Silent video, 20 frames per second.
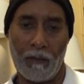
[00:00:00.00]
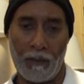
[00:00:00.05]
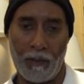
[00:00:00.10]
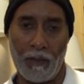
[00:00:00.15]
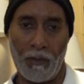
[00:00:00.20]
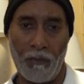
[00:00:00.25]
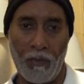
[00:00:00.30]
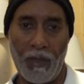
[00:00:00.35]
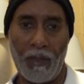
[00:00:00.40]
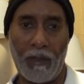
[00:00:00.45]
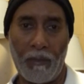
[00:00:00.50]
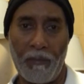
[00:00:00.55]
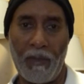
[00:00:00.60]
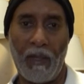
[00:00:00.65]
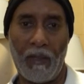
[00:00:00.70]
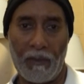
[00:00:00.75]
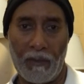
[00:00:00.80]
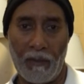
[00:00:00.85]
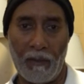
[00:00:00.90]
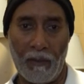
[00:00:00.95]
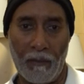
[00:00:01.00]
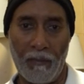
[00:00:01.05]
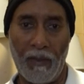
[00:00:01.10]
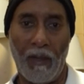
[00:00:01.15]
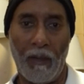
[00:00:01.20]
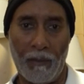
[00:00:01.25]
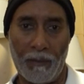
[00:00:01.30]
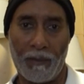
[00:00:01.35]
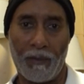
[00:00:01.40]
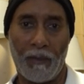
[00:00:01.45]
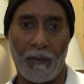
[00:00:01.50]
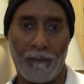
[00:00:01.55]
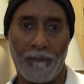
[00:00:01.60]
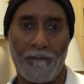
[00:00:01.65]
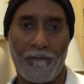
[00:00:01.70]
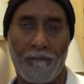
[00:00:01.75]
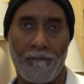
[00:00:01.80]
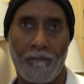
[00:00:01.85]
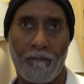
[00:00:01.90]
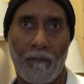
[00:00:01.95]
to bring the painting about.
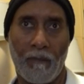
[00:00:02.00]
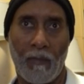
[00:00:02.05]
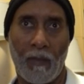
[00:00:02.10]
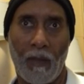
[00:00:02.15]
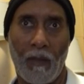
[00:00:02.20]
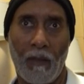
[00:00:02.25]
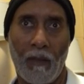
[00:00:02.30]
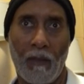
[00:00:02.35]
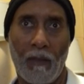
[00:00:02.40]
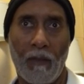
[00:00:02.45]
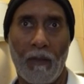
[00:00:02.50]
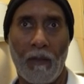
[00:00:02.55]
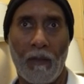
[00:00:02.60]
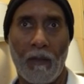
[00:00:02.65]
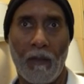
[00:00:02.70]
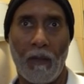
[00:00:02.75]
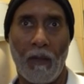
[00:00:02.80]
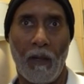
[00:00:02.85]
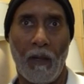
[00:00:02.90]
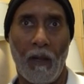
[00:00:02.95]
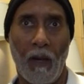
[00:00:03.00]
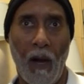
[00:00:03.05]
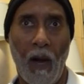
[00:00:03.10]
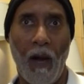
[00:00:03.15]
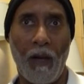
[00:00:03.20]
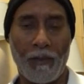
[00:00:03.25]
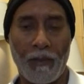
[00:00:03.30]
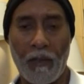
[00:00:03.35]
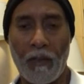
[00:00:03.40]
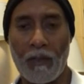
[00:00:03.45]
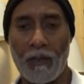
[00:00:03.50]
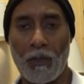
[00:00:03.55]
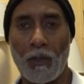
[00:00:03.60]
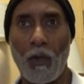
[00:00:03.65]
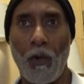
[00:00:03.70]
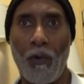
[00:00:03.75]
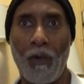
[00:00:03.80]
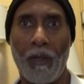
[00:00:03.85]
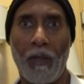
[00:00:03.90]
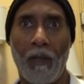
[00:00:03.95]
Art
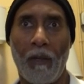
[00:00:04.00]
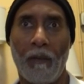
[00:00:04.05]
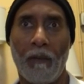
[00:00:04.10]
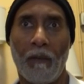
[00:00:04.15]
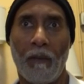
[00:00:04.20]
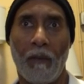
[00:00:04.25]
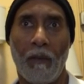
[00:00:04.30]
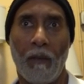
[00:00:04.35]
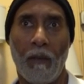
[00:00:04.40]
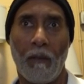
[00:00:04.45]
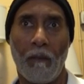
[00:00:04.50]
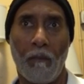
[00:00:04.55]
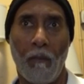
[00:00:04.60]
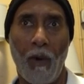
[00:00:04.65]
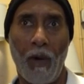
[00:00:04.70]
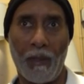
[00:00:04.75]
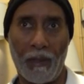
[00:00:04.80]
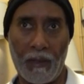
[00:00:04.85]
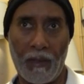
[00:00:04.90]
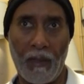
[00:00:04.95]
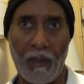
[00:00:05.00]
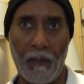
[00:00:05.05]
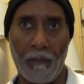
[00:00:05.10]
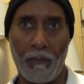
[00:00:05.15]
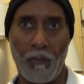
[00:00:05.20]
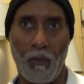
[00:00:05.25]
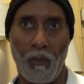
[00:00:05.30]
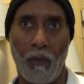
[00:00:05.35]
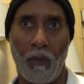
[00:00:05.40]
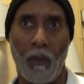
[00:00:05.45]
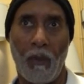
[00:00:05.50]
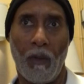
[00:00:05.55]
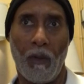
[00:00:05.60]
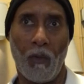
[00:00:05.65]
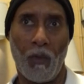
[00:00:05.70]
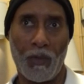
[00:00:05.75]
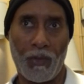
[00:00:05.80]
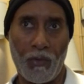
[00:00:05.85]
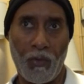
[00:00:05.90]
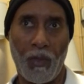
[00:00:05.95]
historian Martin Kemp
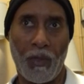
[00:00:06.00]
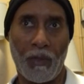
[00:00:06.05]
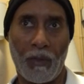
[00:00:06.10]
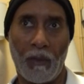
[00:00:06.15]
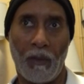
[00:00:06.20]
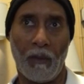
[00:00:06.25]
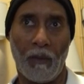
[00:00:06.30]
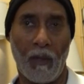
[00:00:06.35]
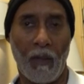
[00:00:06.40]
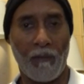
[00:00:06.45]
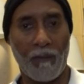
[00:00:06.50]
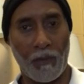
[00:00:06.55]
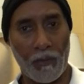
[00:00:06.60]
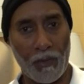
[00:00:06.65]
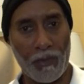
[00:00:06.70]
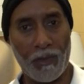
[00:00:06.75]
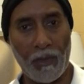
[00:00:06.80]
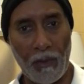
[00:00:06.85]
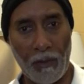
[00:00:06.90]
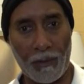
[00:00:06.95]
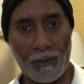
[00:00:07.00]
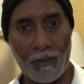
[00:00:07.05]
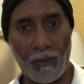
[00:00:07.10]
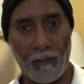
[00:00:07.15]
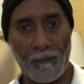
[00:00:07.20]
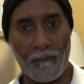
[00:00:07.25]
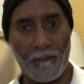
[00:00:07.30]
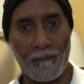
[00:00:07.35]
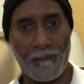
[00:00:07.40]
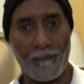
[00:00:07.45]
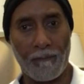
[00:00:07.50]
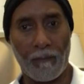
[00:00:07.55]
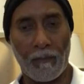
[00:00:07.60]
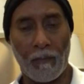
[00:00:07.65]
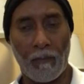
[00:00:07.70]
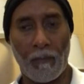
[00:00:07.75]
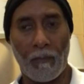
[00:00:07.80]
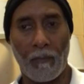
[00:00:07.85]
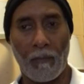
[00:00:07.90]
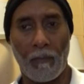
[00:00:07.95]
was critical of the result,
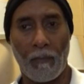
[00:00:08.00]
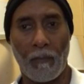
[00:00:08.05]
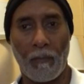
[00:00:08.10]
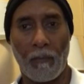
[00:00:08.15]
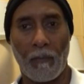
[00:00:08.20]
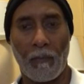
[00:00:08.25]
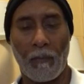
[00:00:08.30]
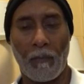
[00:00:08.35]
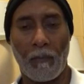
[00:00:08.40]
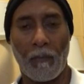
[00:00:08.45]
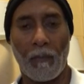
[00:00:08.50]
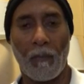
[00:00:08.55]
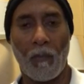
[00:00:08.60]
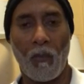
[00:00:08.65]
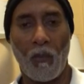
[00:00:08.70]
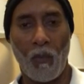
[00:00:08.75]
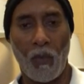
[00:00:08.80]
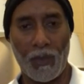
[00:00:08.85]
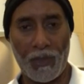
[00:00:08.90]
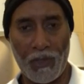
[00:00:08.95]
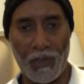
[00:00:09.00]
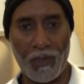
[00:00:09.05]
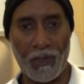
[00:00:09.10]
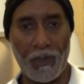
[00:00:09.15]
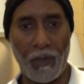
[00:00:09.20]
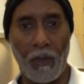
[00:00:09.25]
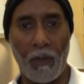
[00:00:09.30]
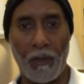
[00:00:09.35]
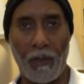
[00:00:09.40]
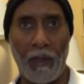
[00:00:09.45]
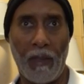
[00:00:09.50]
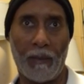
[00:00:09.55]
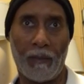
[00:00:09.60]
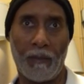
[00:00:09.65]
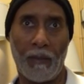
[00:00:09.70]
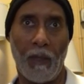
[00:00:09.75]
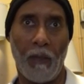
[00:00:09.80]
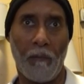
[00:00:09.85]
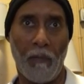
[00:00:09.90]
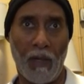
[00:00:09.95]
which he saw
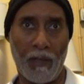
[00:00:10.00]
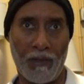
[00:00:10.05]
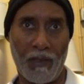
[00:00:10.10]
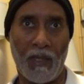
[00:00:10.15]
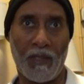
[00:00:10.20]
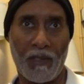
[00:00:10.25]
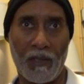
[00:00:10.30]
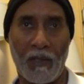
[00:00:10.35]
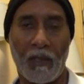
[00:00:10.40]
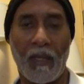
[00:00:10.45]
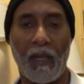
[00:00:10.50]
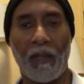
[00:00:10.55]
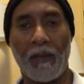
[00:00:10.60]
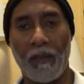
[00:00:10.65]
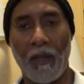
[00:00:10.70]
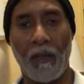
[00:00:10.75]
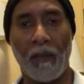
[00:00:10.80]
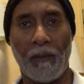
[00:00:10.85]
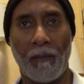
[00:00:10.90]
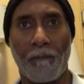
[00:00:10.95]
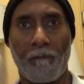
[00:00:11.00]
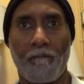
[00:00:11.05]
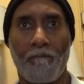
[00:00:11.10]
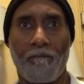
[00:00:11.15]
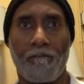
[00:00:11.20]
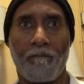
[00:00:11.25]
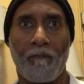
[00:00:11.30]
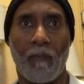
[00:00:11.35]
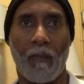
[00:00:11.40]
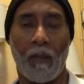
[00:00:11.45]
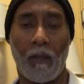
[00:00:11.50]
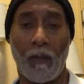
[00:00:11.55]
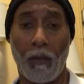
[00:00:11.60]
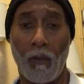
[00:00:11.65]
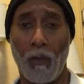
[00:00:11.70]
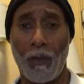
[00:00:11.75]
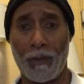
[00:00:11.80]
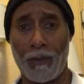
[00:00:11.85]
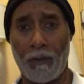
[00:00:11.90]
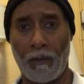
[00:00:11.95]
that Modestiny had done in a
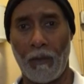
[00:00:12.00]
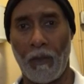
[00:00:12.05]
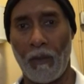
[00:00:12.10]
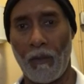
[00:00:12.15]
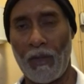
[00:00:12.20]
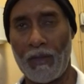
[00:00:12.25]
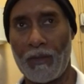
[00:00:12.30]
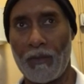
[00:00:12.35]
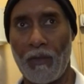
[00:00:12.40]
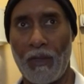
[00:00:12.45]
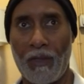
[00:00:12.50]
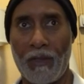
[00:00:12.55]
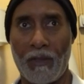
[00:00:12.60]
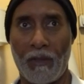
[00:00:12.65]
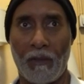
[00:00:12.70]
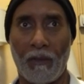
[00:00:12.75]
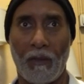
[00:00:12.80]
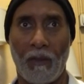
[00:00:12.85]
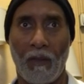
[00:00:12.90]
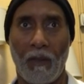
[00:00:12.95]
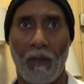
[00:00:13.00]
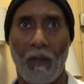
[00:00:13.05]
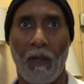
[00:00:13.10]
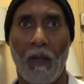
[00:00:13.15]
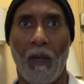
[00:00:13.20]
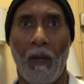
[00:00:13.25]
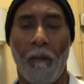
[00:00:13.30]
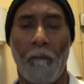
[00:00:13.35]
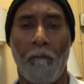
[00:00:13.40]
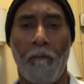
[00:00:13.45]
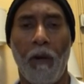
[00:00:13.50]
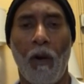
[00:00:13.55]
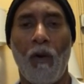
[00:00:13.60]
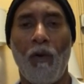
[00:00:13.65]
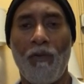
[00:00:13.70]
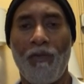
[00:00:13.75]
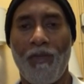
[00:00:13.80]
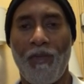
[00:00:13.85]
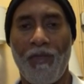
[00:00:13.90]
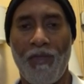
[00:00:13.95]
restoration.
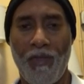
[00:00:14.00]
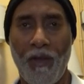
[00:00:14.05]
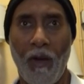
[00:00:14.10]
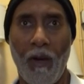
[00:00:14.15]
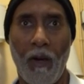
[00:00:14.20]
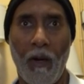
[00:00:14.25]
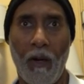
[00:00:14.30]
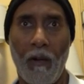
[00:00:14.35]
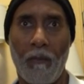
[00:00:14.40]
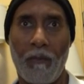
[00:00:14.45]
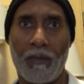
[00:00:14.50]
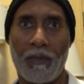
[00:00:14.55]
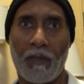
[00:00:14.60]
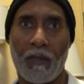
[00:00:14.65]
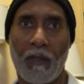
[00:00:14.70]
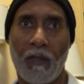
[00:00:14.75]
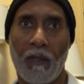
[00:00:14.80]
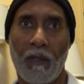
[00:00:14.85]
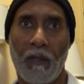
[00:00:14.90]
Both thumbs